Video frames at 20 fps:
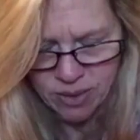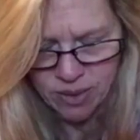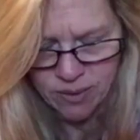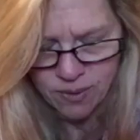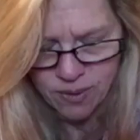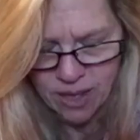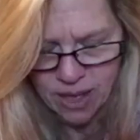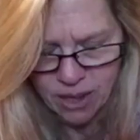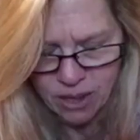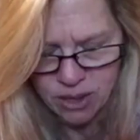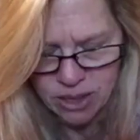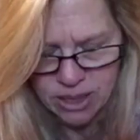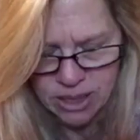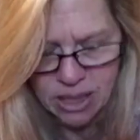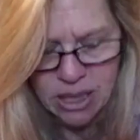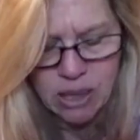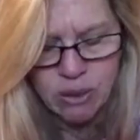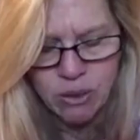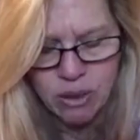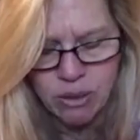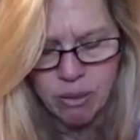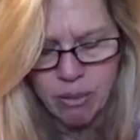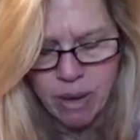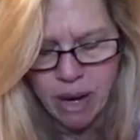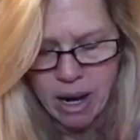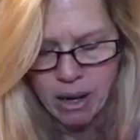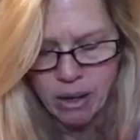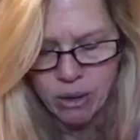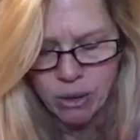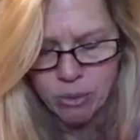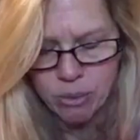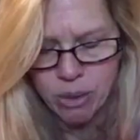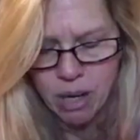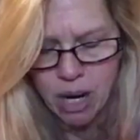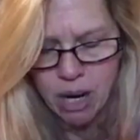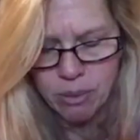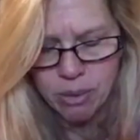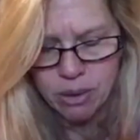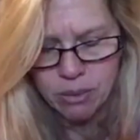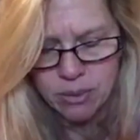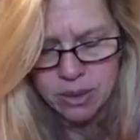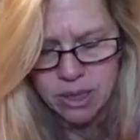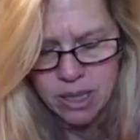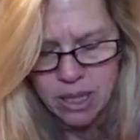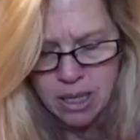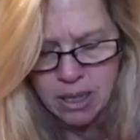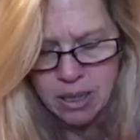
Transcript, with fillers: If they are dealing with marital problems,